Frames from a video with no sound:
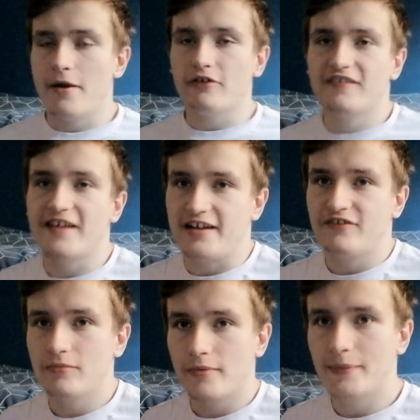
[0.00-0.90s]
about 10
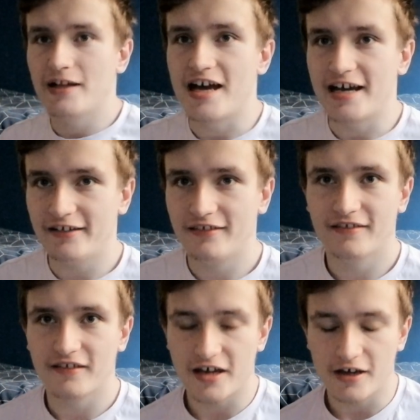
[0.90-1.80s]
of them replied,
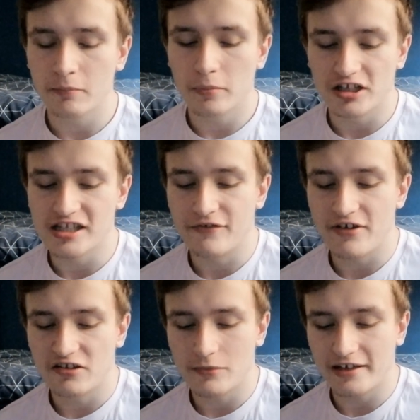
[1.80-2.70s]
so but I never
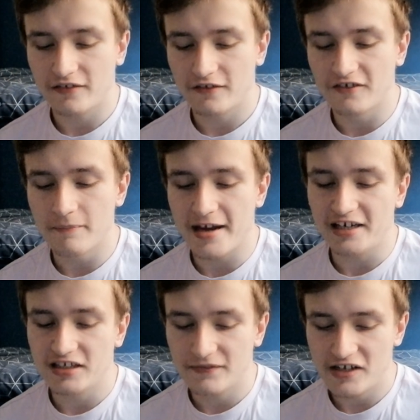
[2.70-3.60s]
ended up like sort of
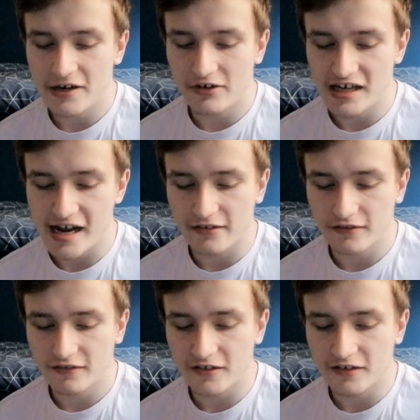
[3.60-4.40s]
making a video in the end.